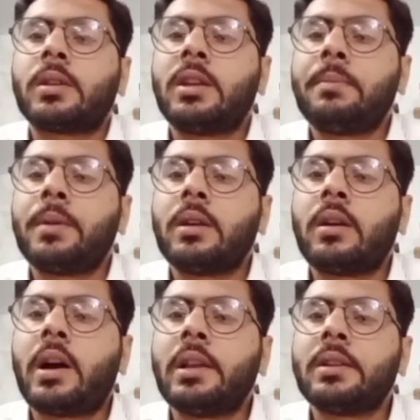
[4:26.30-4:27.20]

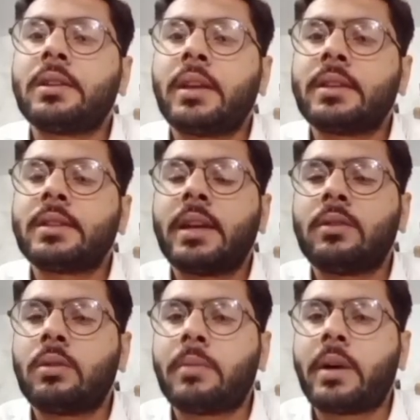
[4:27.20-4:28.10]
keeping all the things
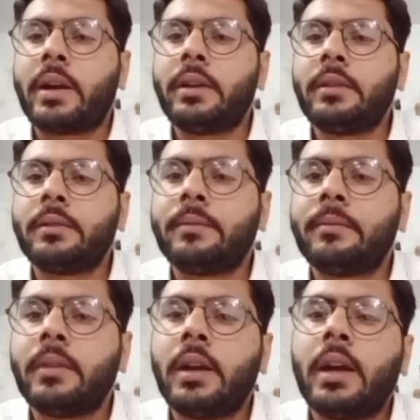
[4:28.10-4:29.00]
in your mind.
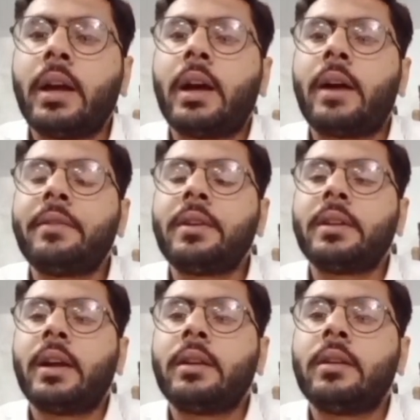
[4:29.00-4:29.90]
After
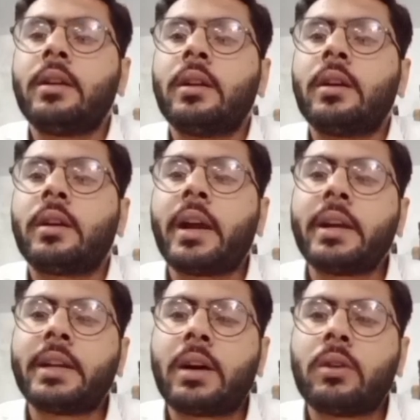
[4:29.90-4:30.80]
that,
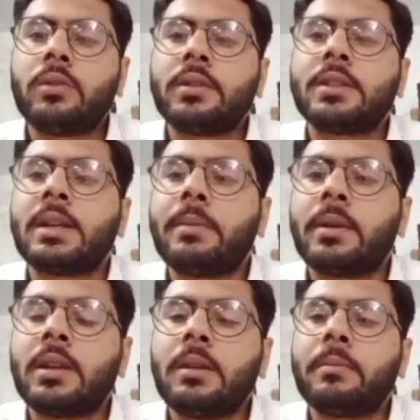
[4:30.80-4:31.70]
write down the
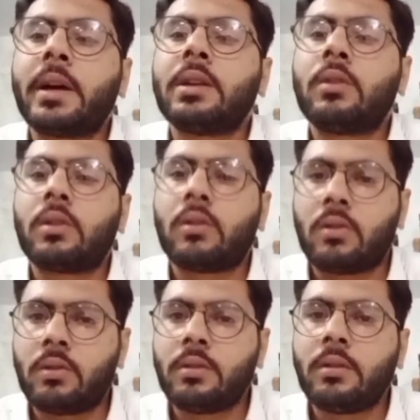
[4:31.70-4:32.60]
summary by your
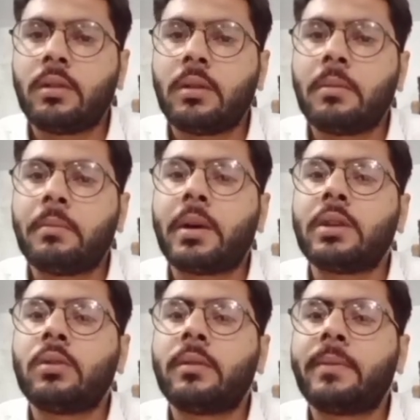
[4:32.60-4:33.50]
own, by
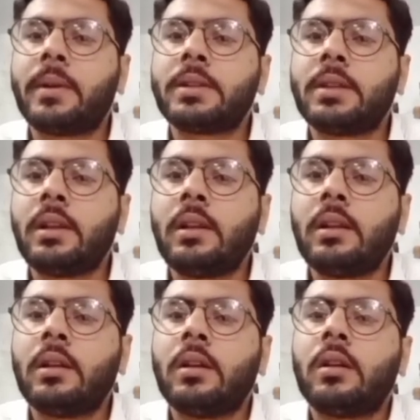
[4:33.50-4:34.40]
your personal
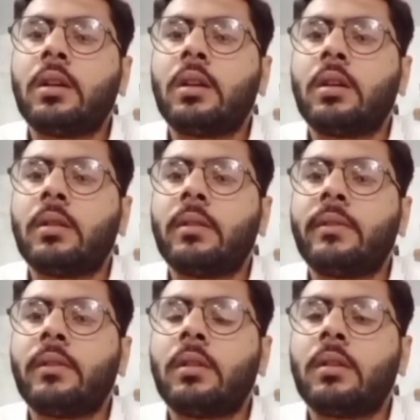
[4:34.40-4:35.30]

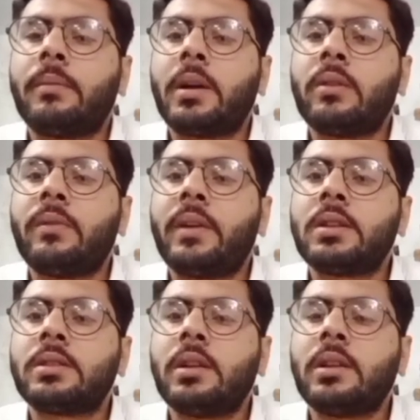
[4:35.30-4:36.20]

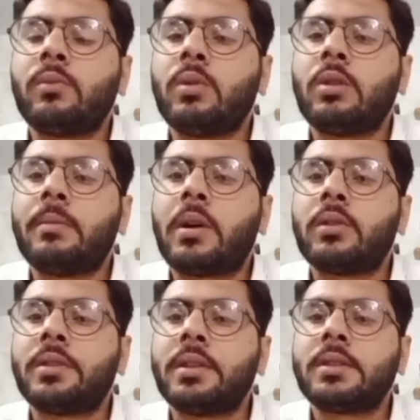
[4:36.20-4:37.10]
view
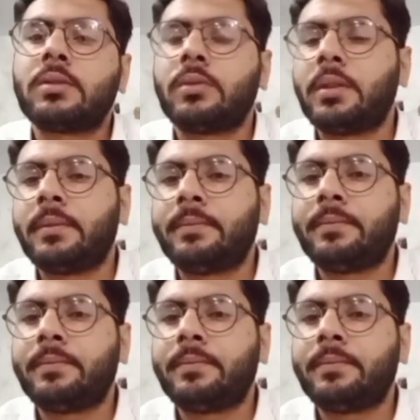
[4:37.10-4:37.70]
about this story.